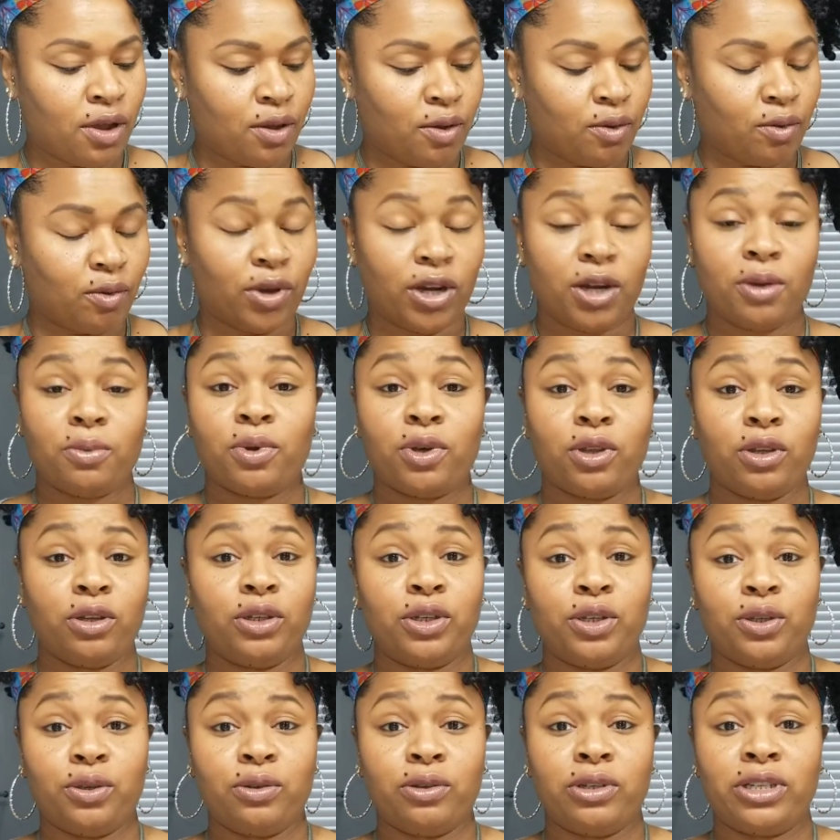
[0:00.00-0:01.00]
what I'm going
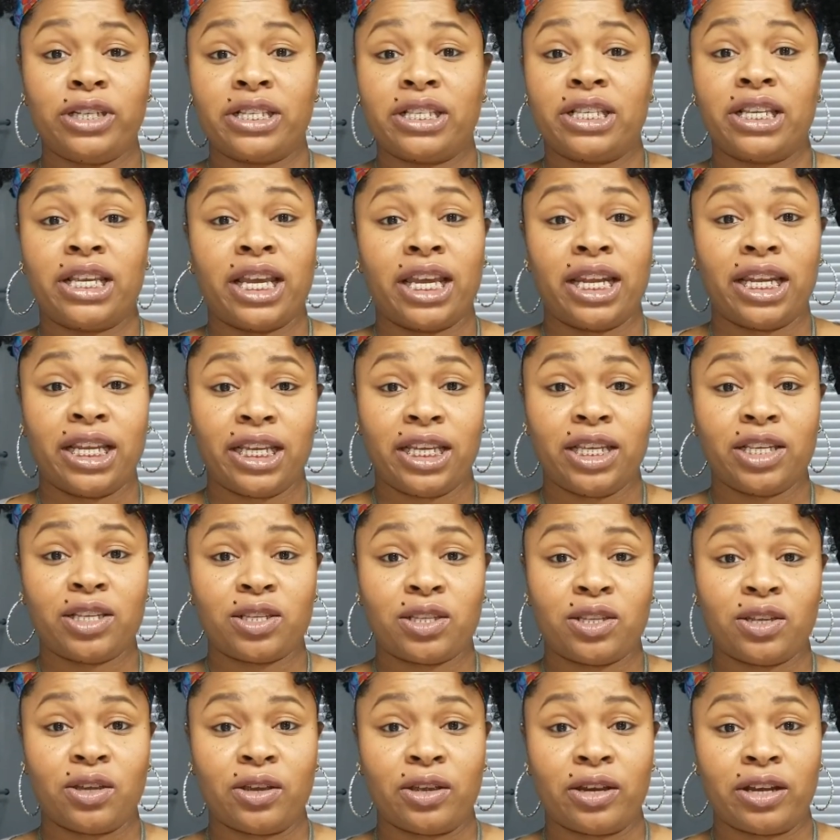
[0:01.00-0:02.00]
to do just to kind of get
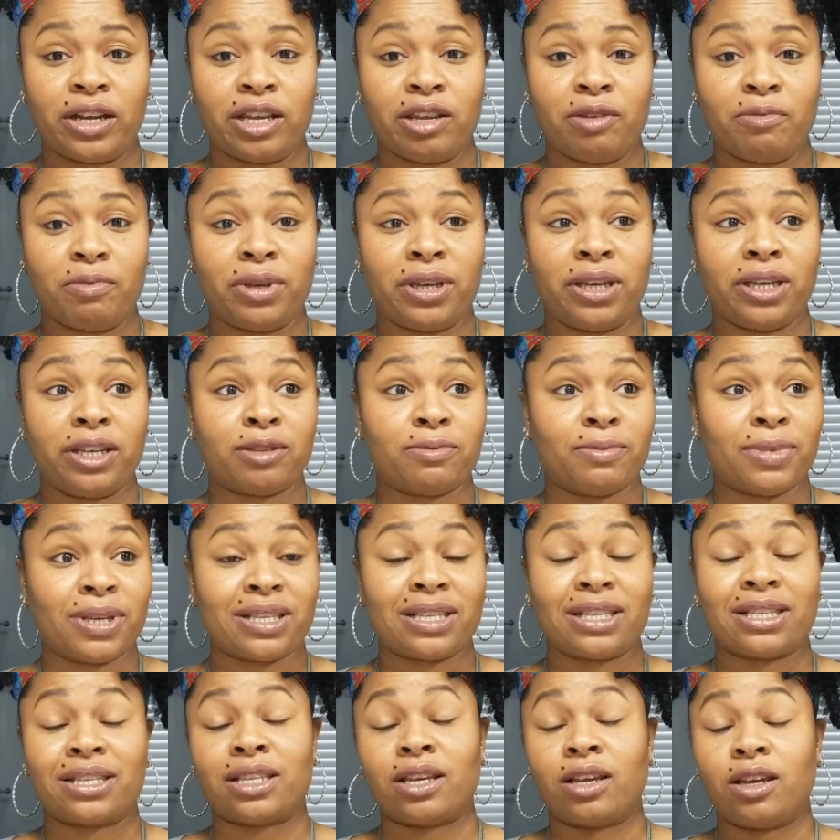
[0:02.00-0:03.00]
started, because my
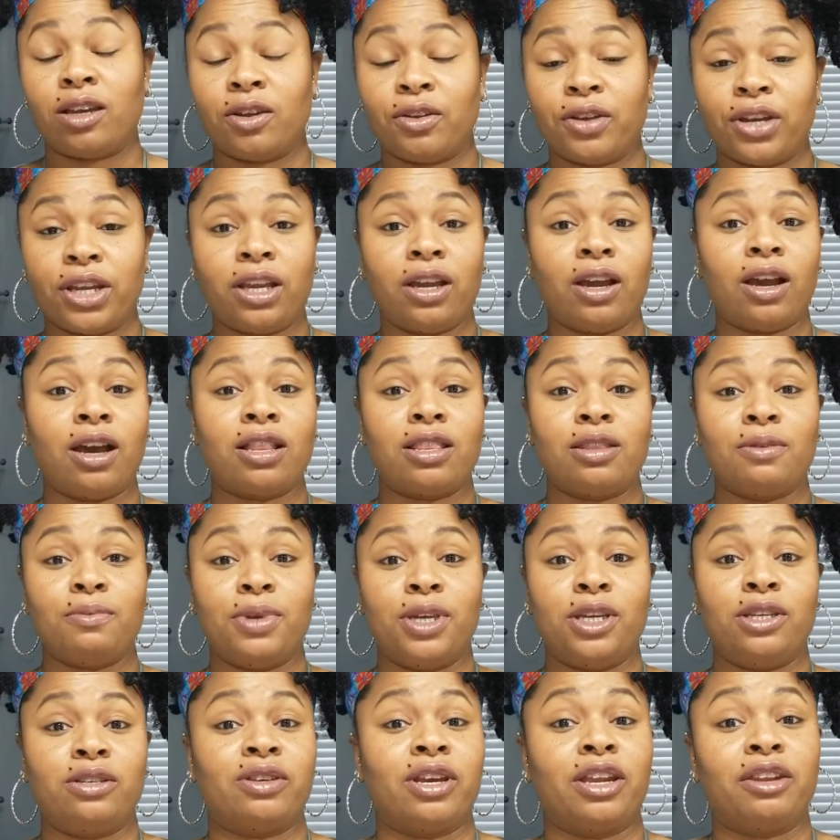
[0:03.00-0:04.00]
sister already calling
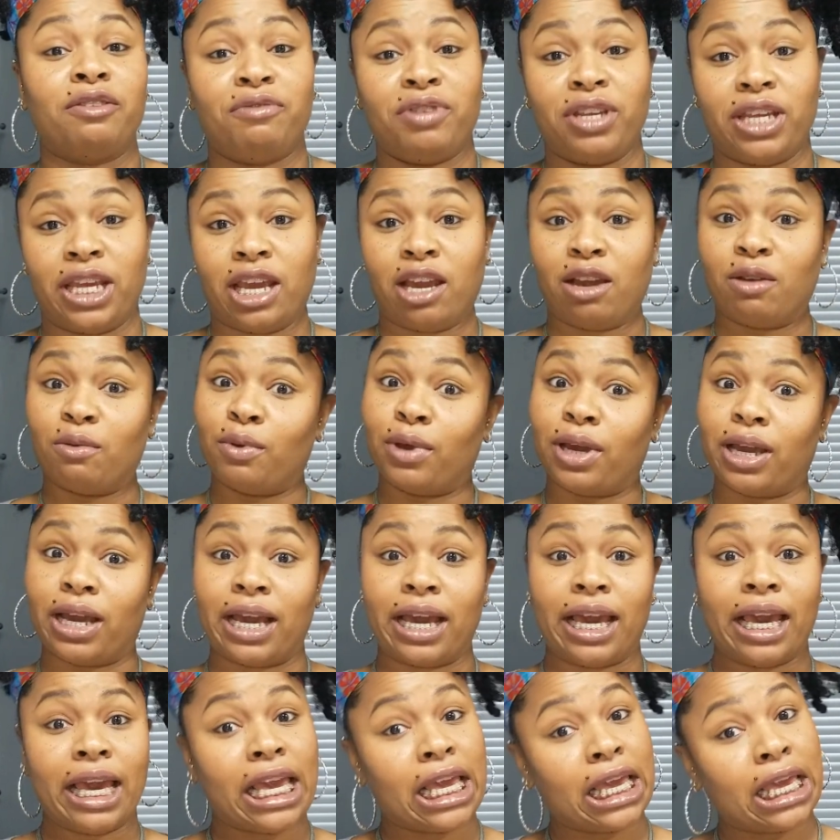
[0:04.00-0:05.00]
me trying to figure out where
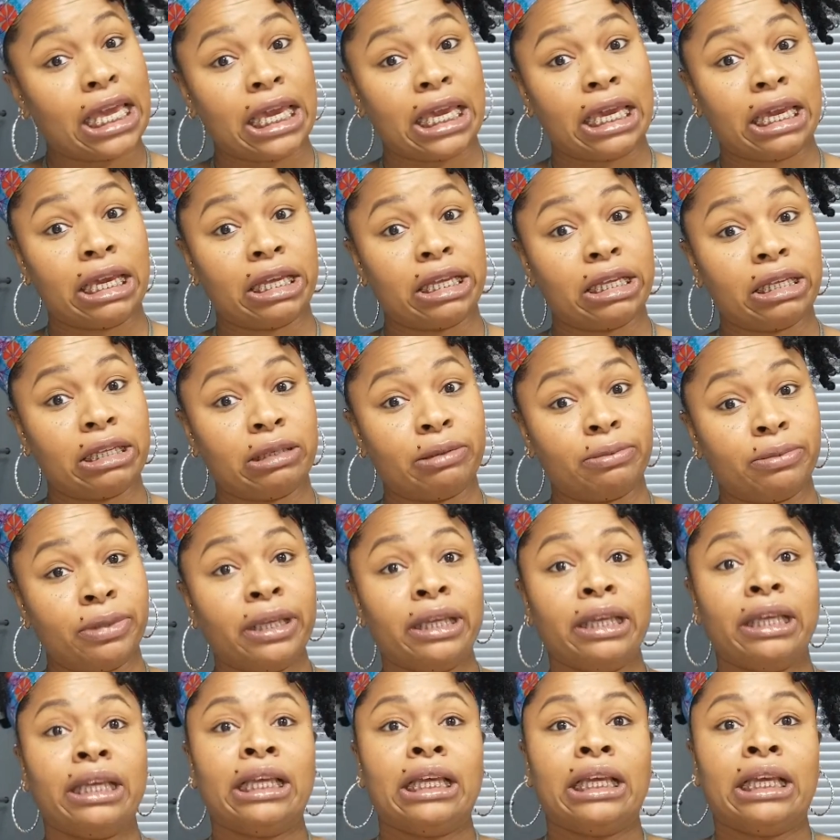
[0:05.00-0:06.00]
I am.
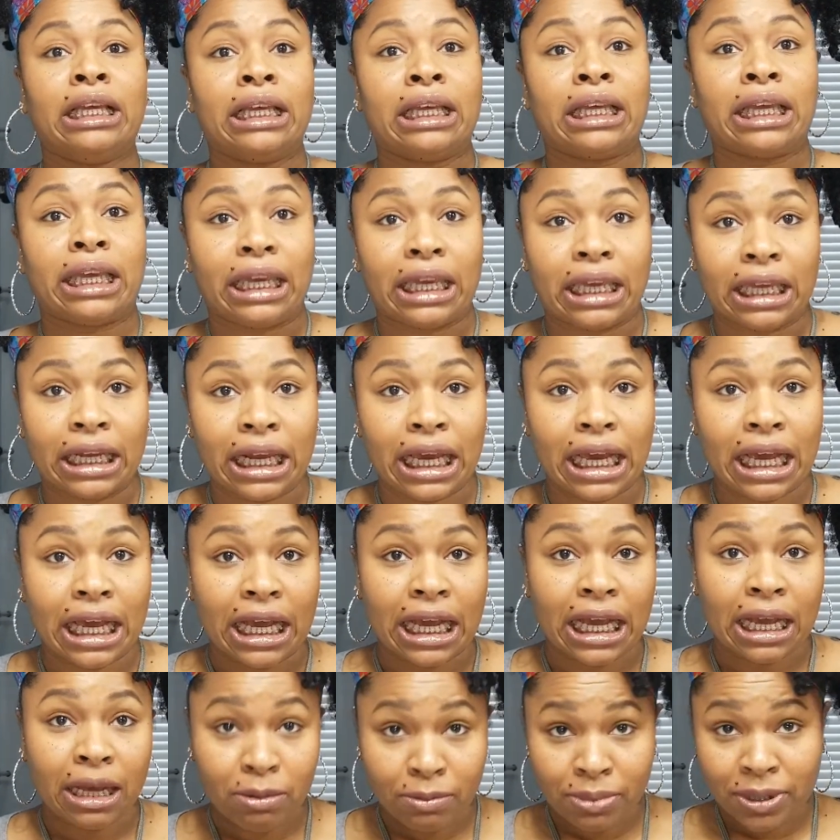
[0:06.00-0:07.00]
And
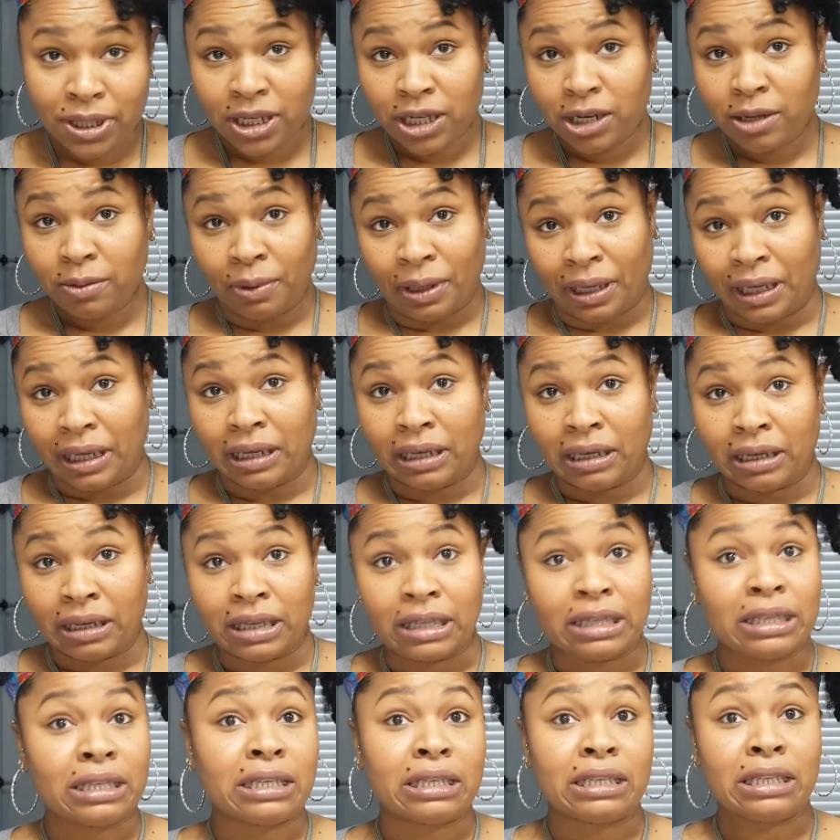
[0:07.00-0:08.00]
I'm sitting up
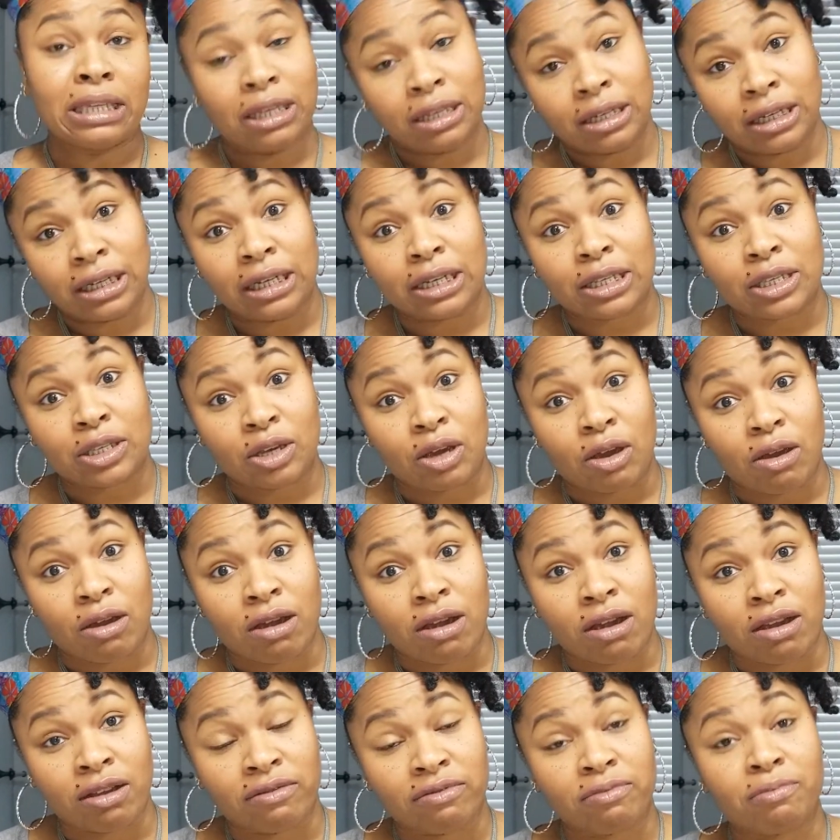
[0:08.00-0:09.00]
here stealing a
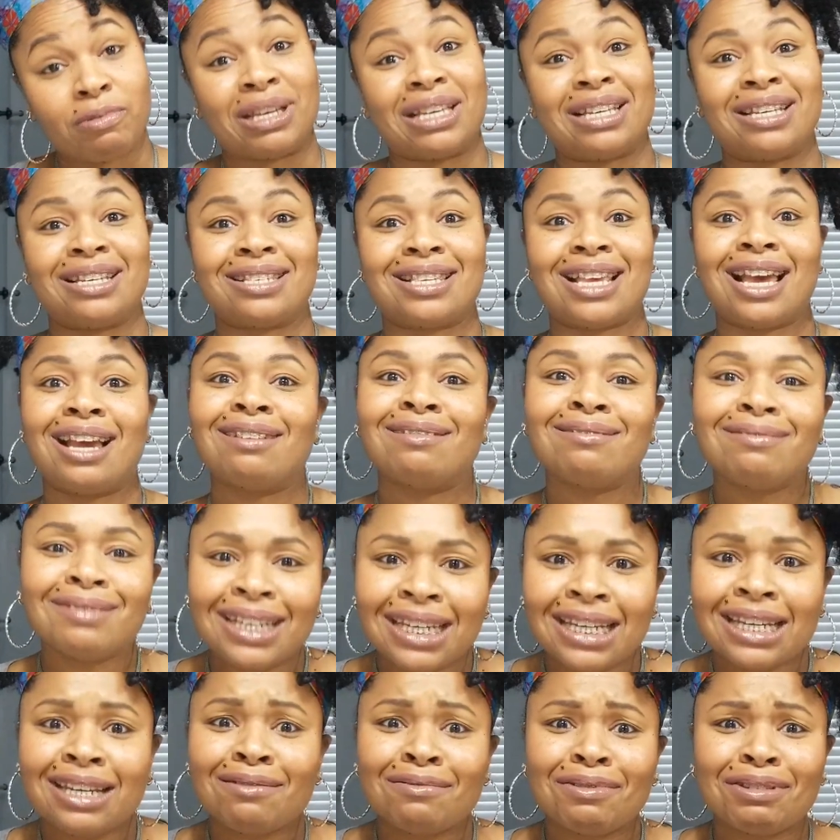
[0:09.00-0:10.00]
scarf because I
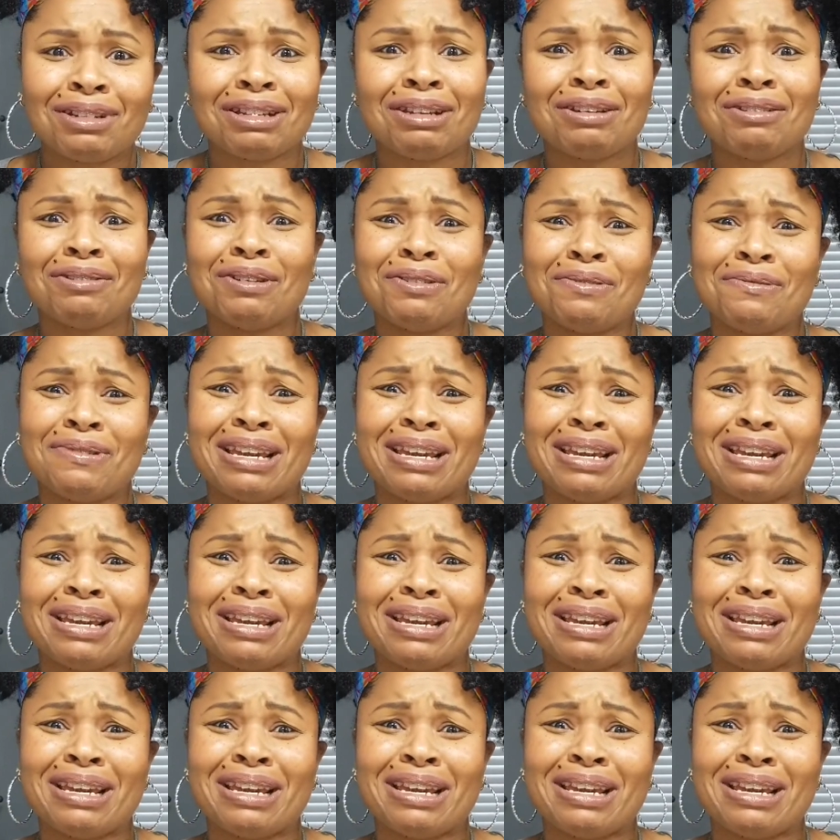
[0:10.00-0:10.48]
really didn't want to go